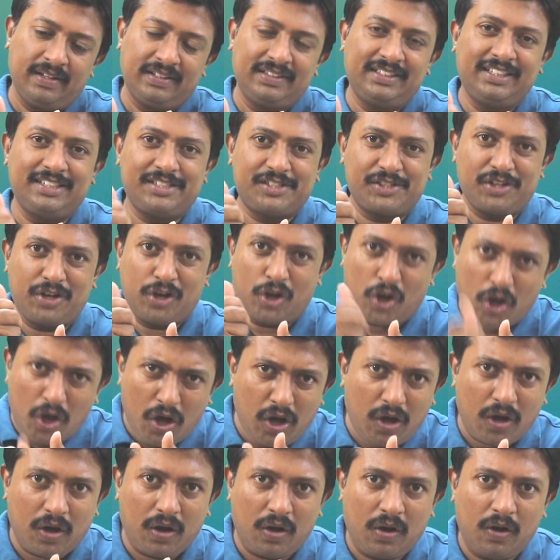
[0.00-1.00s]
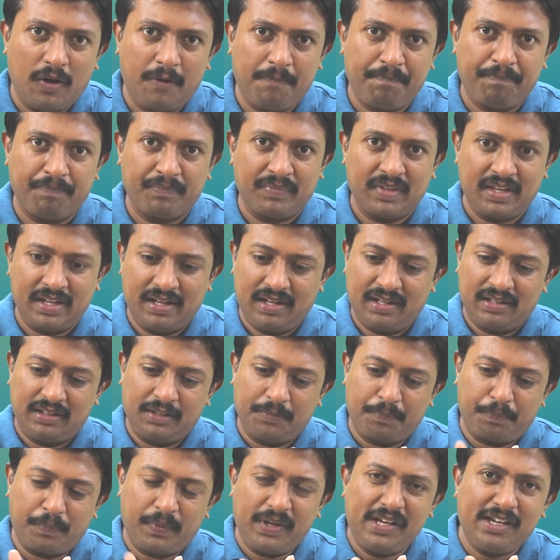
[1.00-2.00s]
This law,
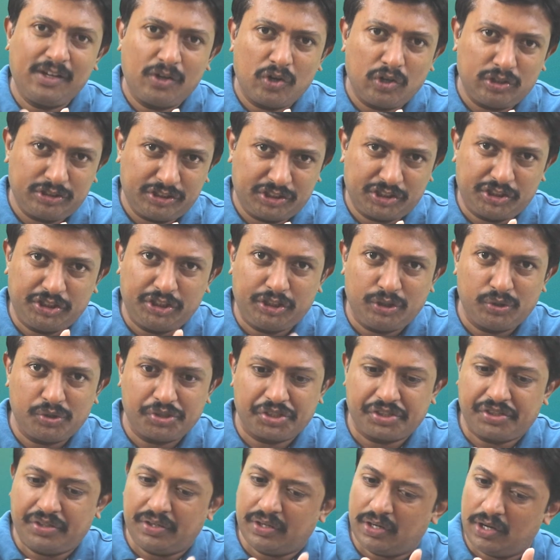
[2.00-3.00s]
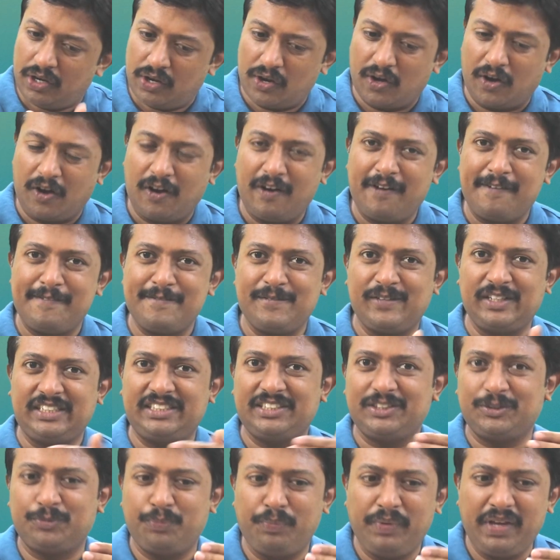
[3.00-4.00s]
the pre-constitutional law,
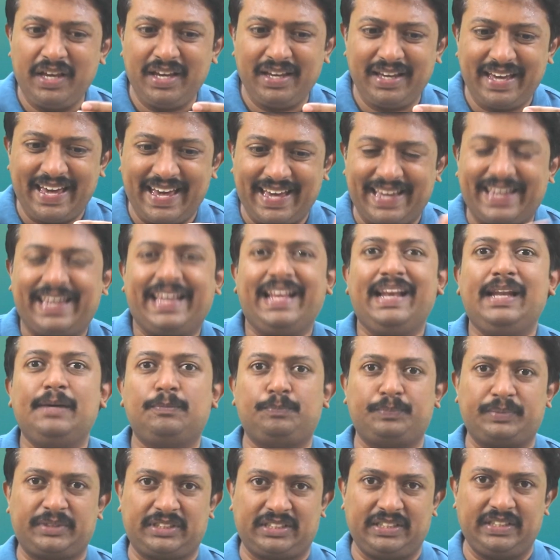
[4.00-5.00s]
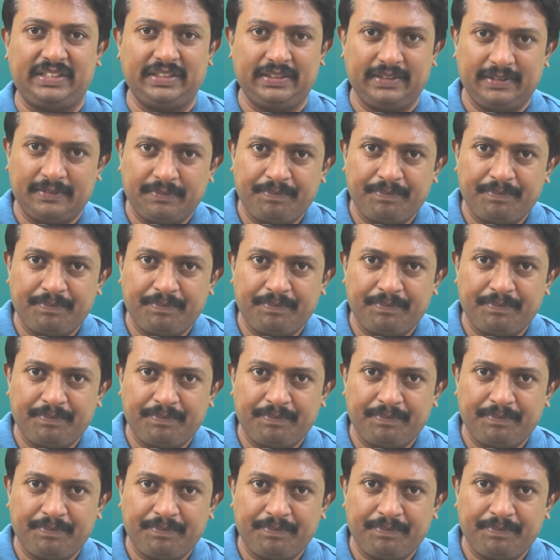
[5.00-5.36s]
which is being eclipsed,